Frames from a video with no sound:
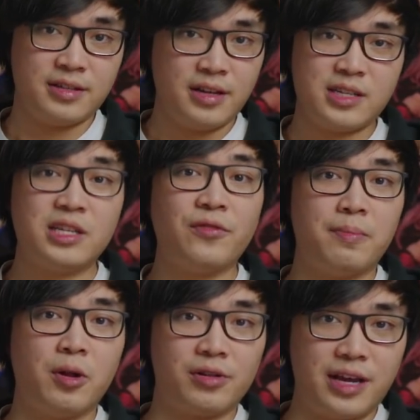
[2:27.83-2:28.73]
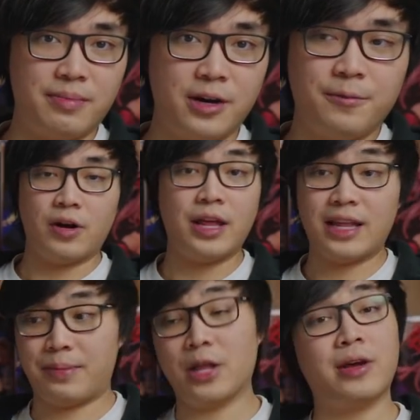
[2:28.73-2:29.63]
It's a different ball game now. And
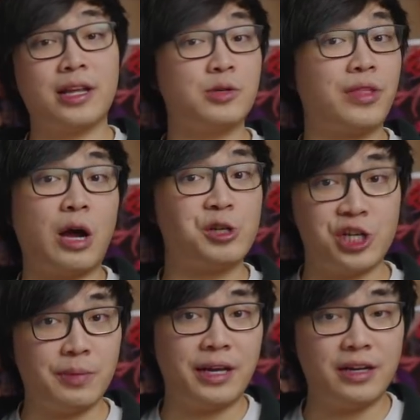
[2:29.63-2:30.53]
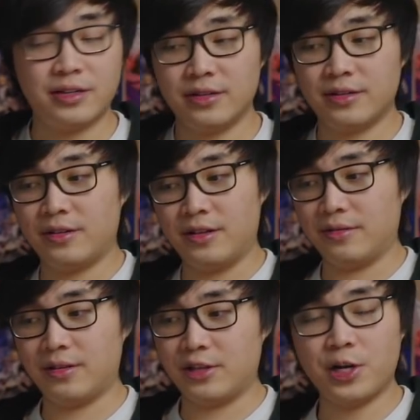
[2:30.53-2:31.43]
that, by the way, that's without shipping.
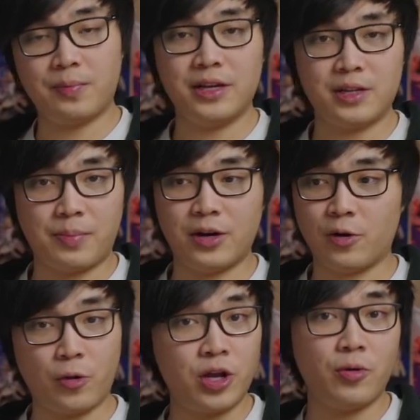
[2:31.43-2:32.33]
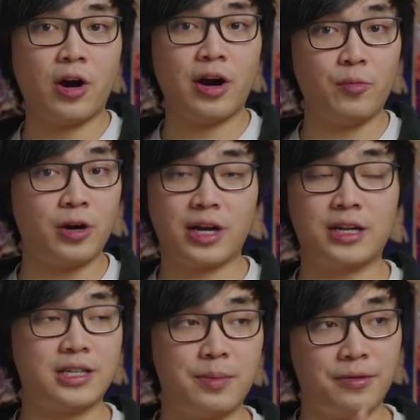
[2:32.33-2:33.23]
The shipping, depending on where you are and what
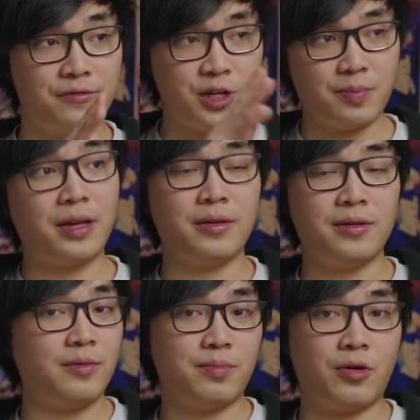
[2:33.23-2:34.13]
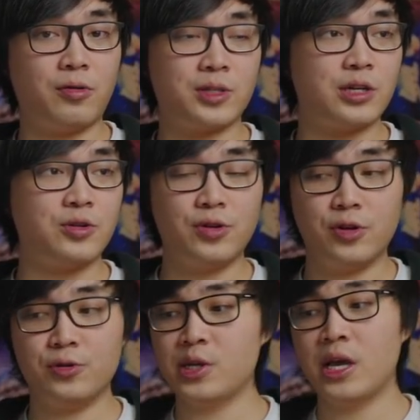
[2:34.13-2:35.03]
type of shipping process you
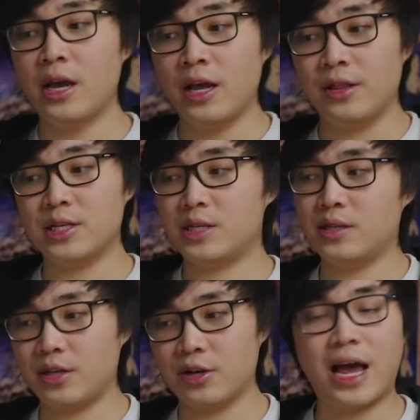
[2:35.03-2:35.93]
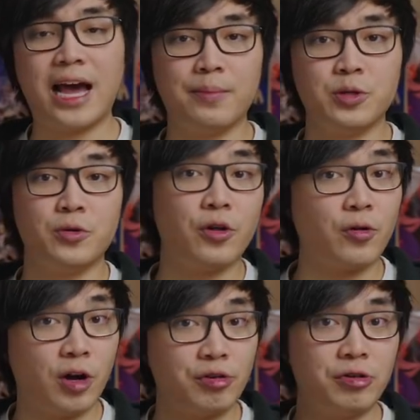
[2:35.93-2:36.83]
use, this could add up to another
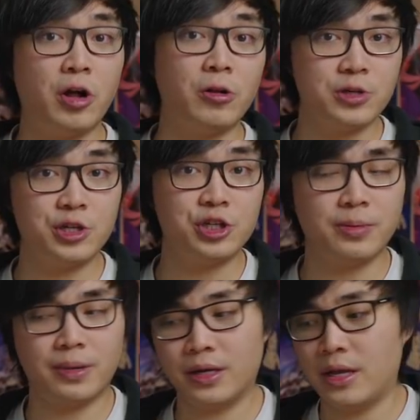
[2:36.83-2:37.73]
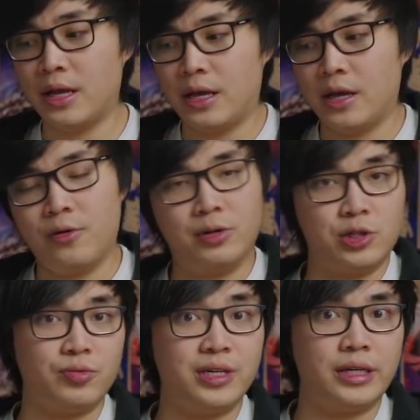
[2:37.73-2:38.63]
$100 in shipping, which is
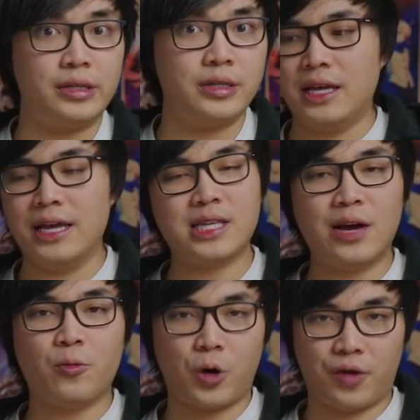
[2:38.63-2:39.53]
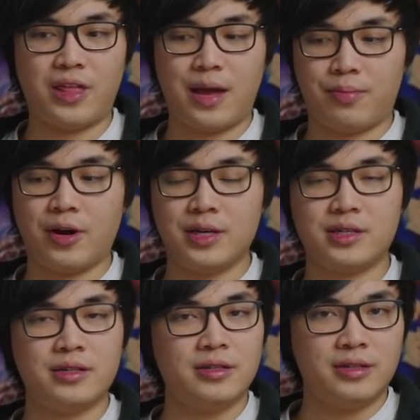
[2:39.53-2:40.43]
ridiculous. Is that worth that
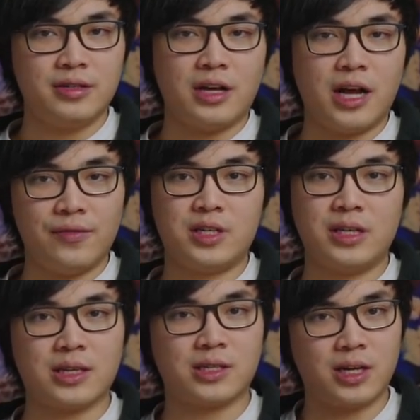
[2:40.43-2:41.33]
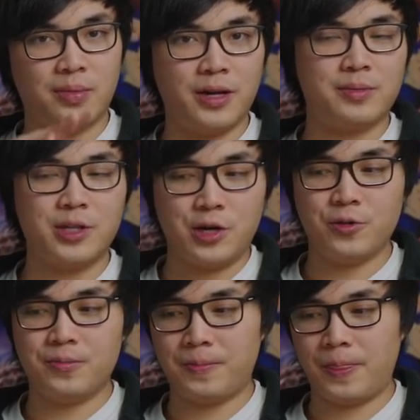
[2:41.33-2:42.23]
price? Obviously, that's going to be up to
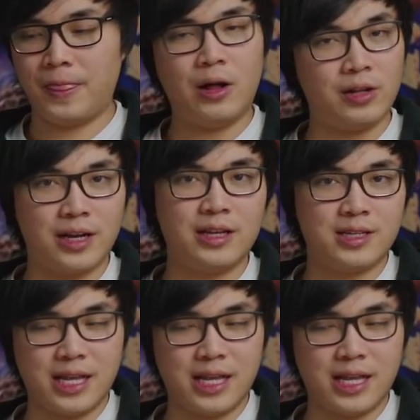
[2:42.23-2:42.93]
you. I'll get into